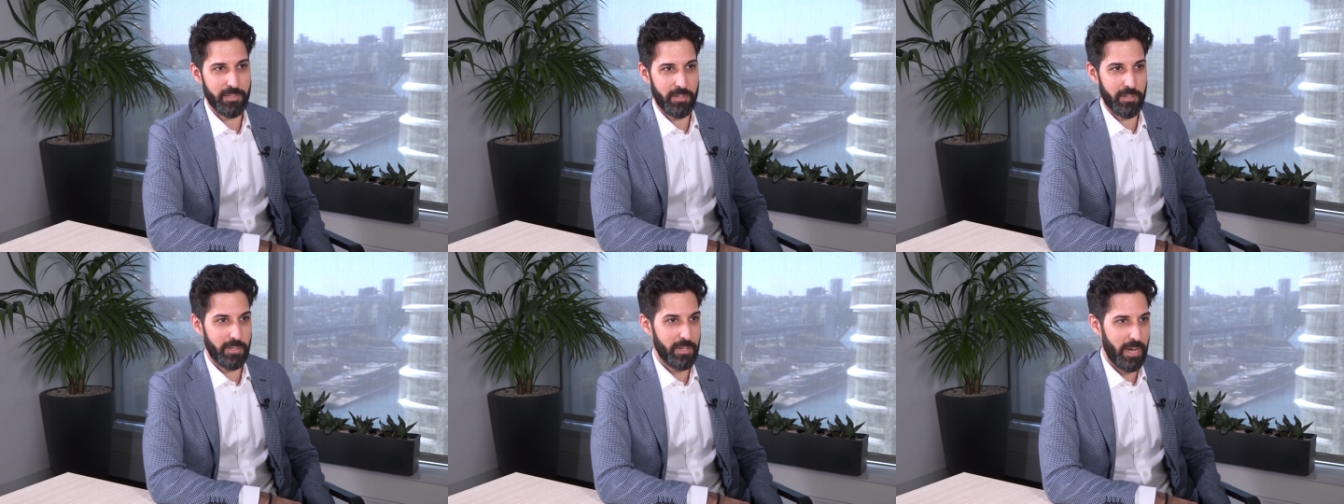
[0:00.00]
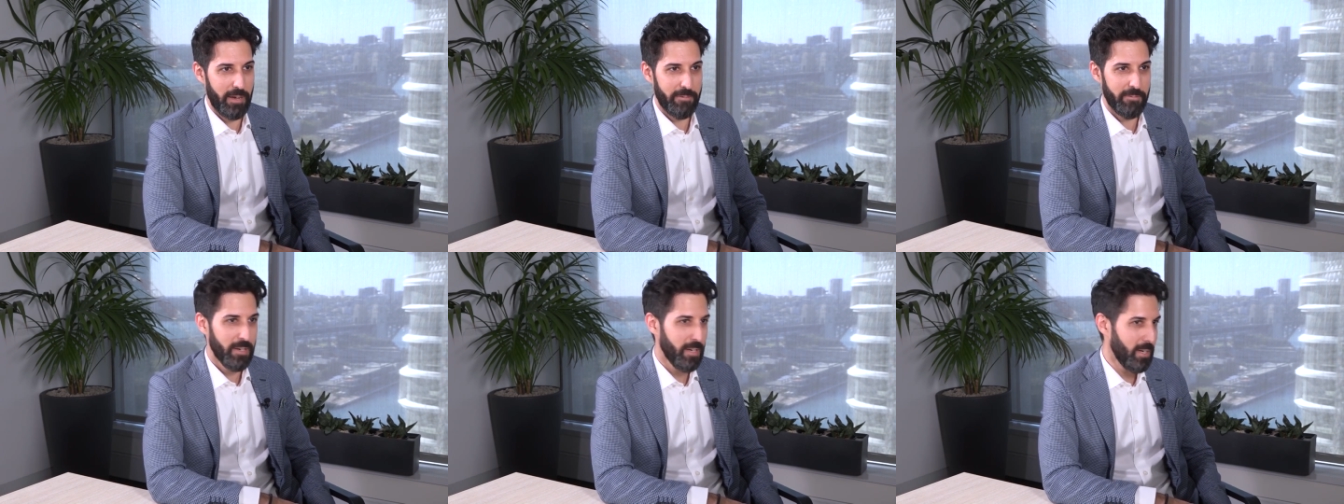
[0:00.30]
You know, you
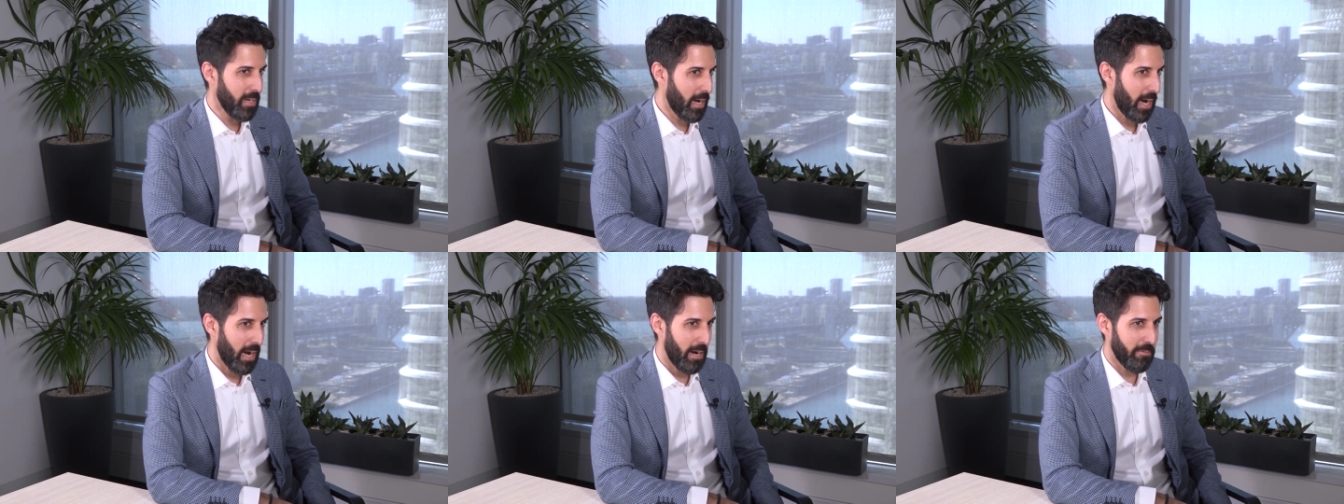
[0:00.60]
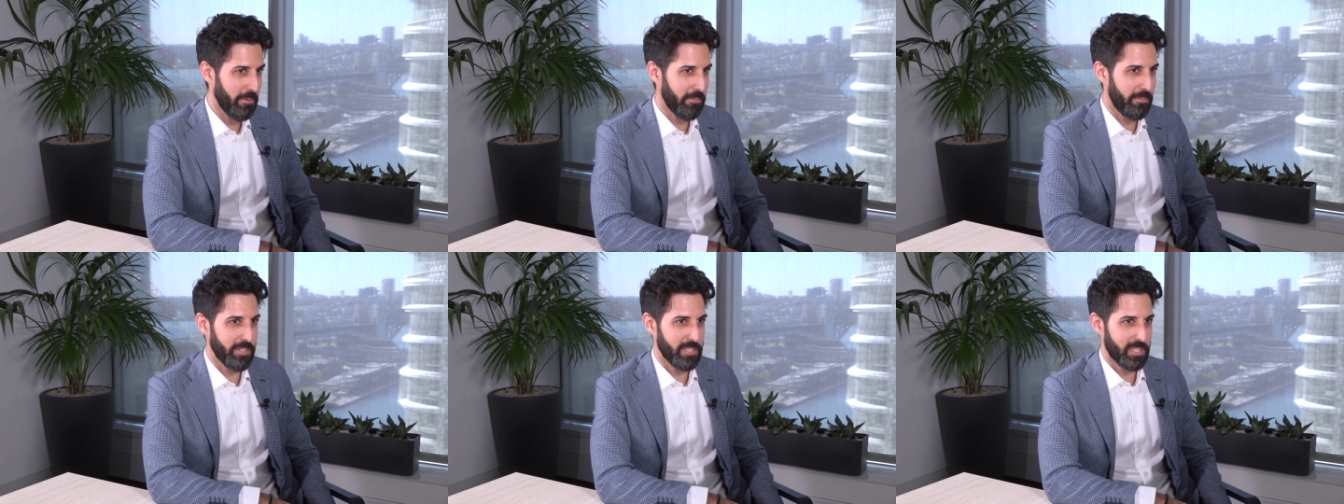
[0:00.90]
have
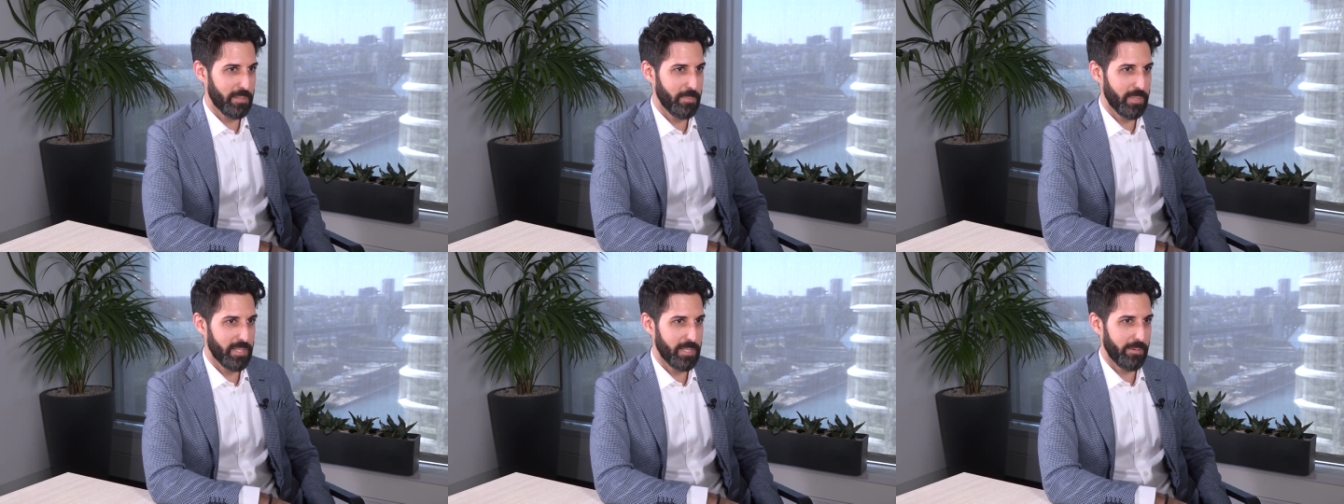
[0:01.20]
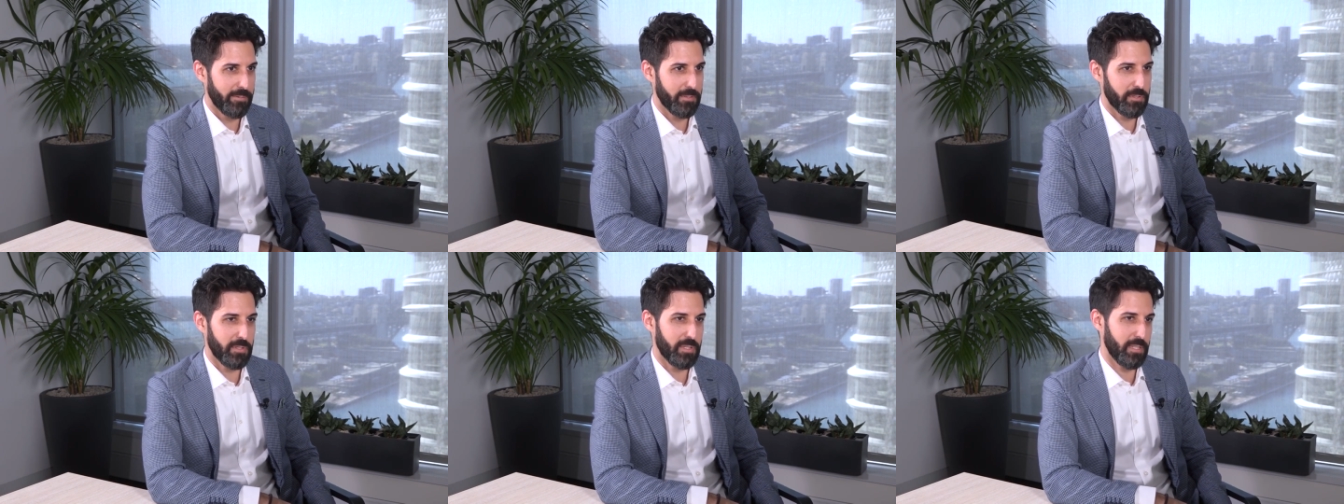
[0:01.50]
half of
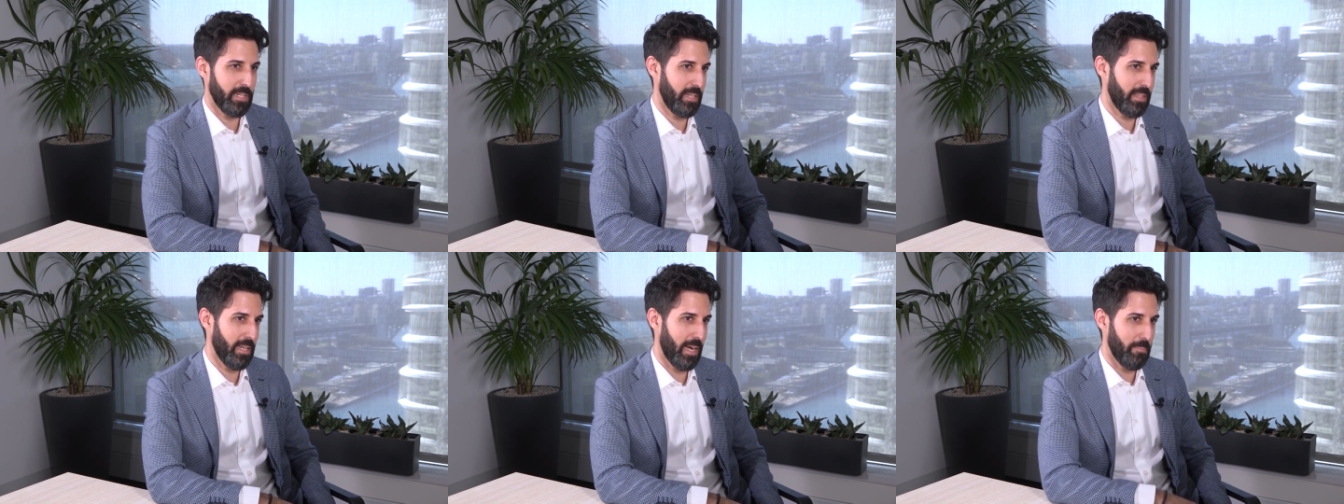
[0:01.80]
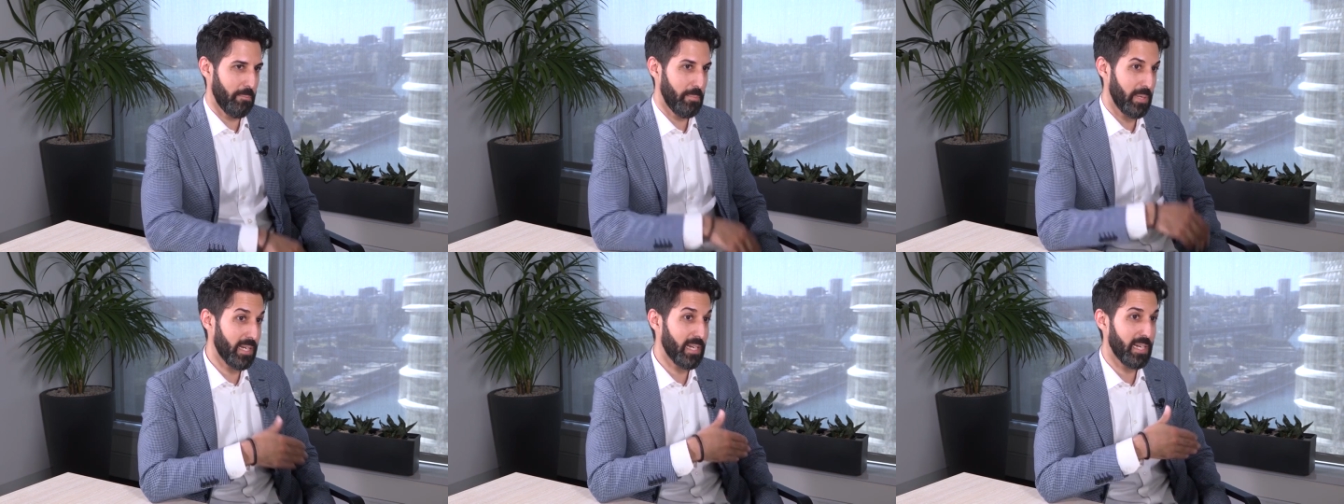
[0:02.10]
SMSFs who say
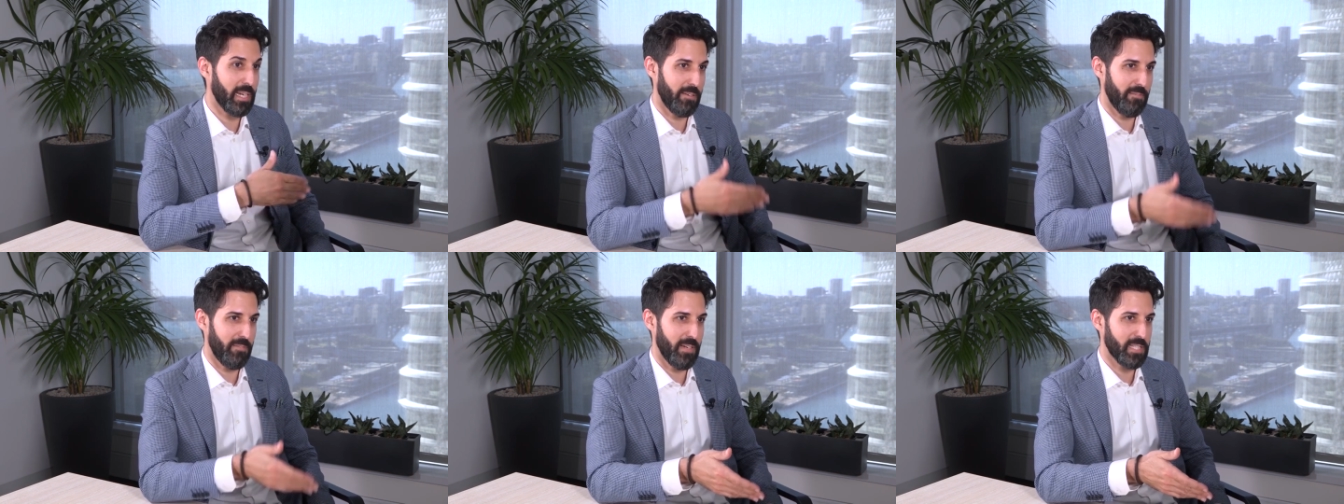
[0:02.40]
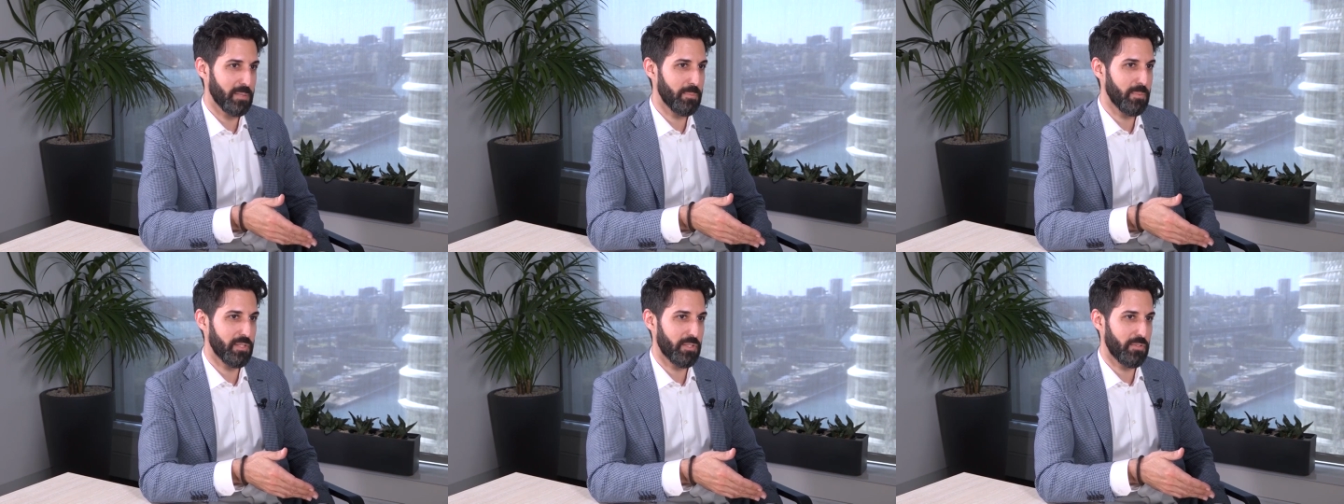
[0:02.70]
that picking
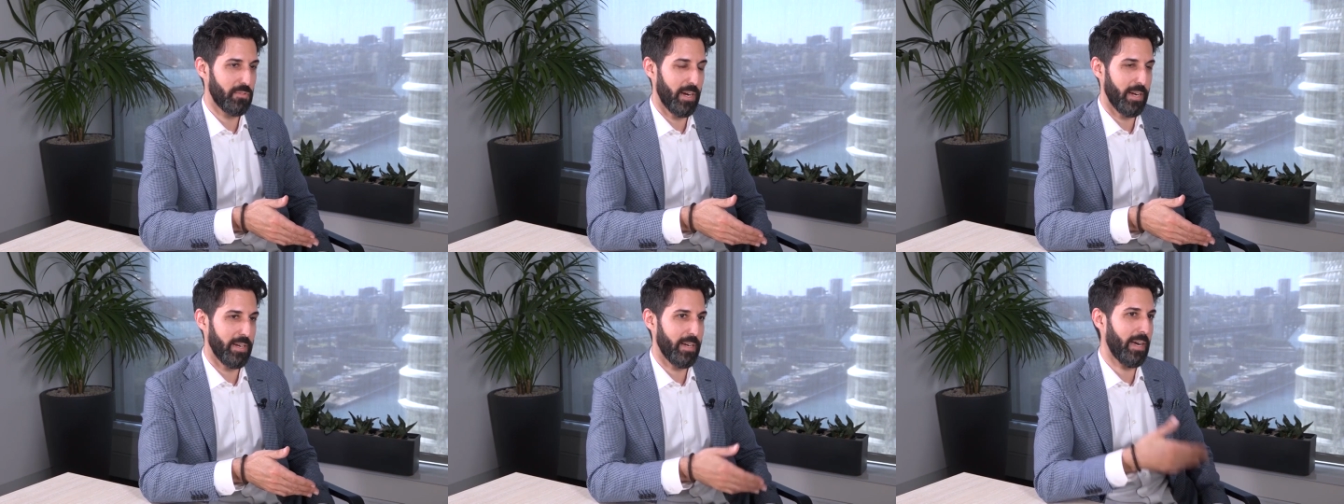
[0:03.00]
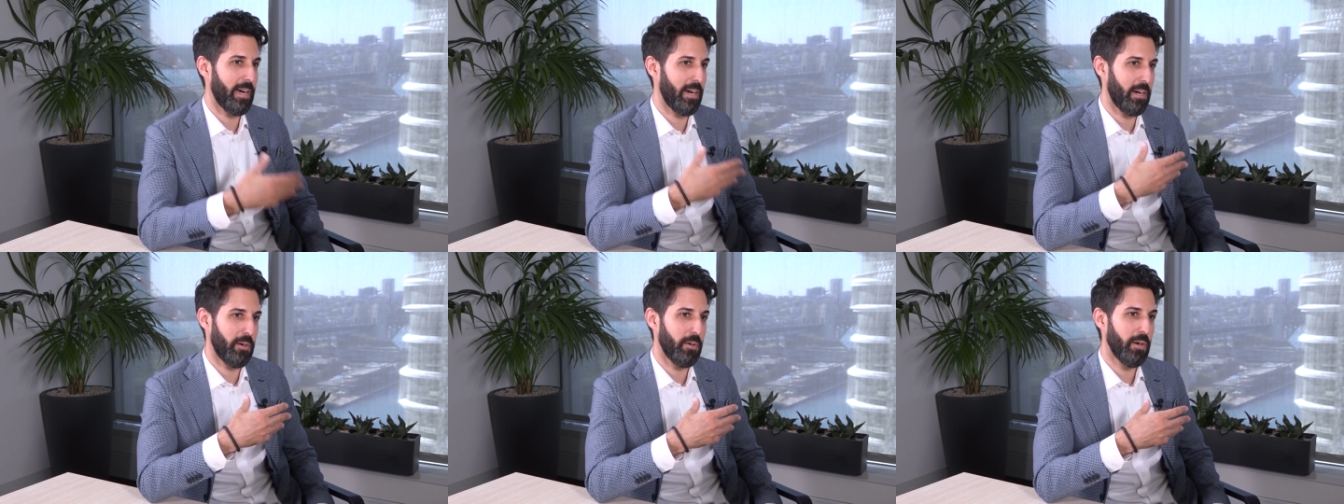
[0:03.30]
investments right
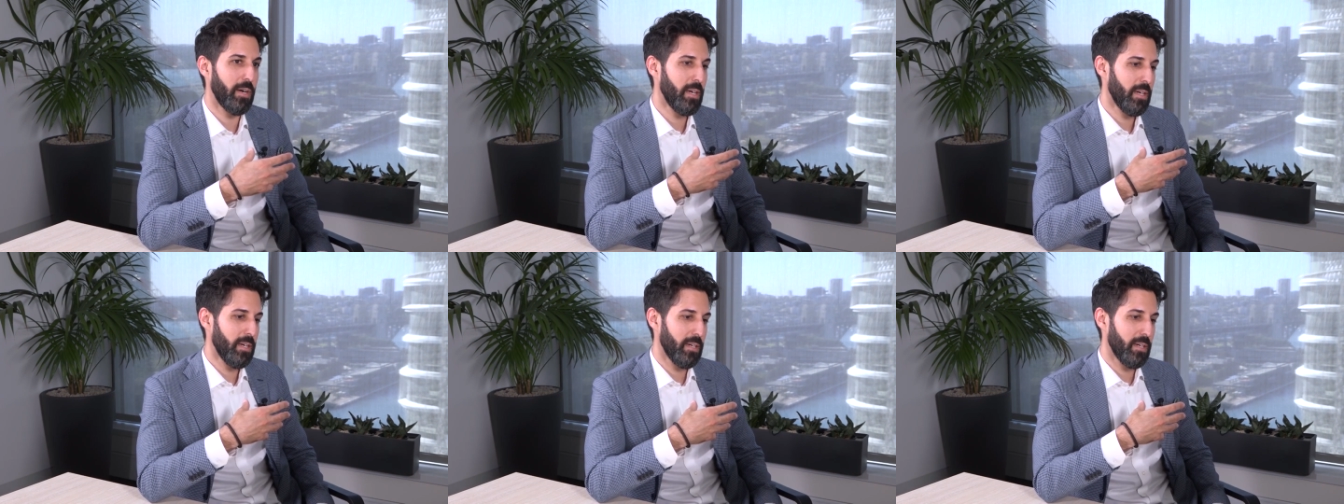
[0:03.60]
now,